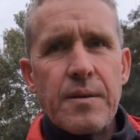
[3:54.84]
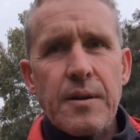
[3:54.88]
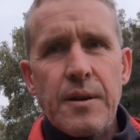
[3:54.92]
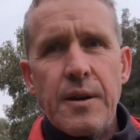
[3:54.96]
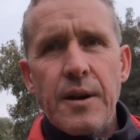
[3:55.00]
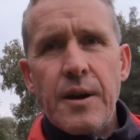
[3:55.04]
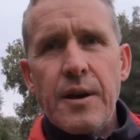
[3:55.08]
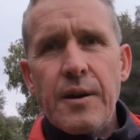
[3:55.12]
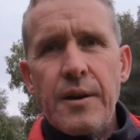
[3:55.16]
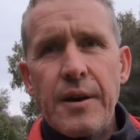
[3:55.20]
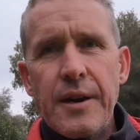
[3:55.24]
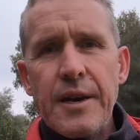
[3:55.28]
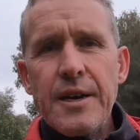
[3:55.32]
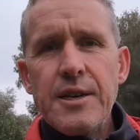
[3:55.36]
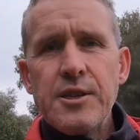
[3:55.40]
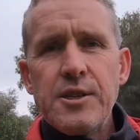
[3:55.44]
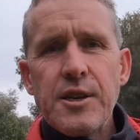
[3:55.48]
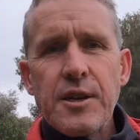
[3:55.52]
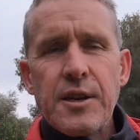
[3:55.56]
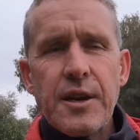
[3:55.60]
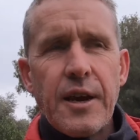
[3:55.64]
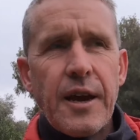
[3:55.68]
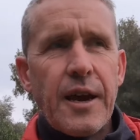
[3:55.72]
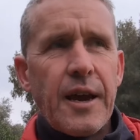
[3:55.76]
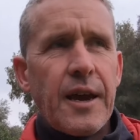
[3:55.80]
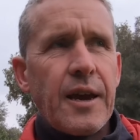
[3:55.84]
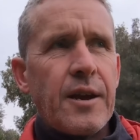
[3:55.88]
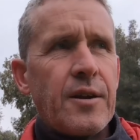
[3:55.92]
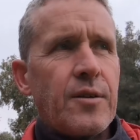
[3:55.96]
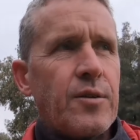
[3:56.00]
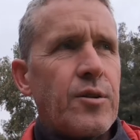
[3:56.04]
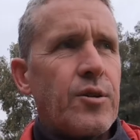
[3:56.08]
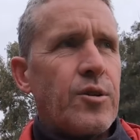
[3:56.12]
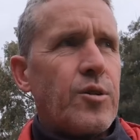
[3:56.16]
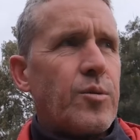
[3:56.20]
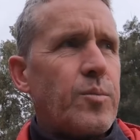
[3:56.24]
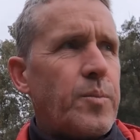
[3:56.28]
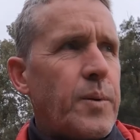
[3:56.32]
You know, easy to
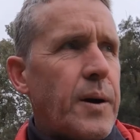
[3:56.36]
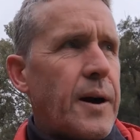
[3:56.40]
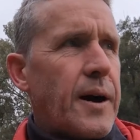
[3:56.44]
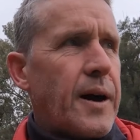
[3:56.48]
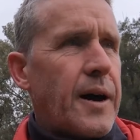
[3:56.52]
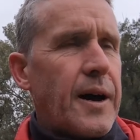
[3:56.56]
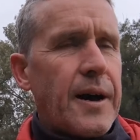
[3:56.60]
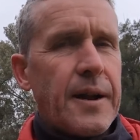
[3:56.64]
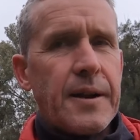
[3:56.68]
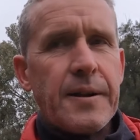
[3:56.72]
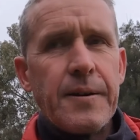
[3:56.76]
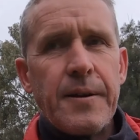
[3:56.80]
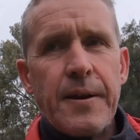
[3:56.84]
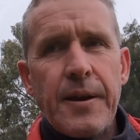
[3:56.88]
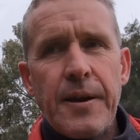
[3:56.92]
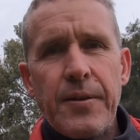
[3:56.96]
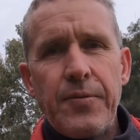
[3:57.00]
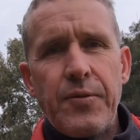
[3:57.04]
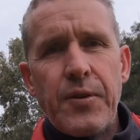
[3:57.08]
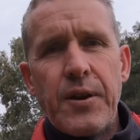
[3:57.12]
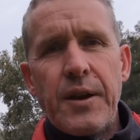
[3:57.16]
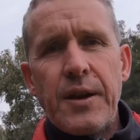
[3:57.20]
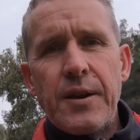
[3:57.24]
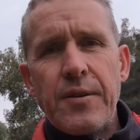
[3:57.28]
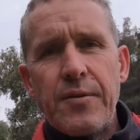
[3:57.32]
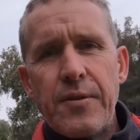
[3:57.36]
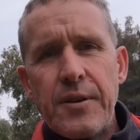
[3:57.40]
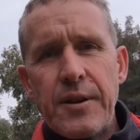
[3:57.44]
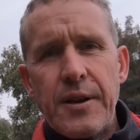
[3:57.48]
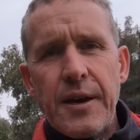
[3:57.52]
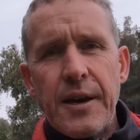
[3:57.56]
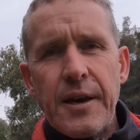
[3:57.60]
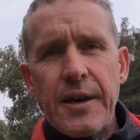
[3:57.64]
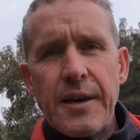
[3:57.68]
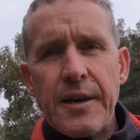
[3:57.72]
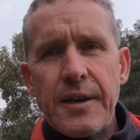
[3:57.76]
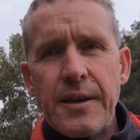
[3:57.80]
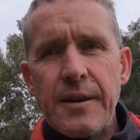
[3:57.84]
handle, but at the end of the
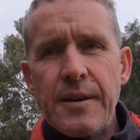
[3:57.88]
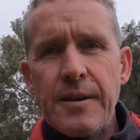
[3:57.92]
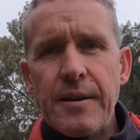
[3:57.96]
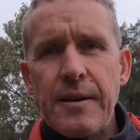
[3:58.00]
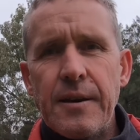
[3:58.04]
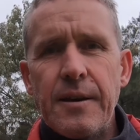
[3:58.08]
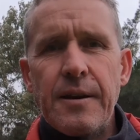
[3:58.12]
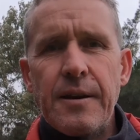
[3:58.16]
day,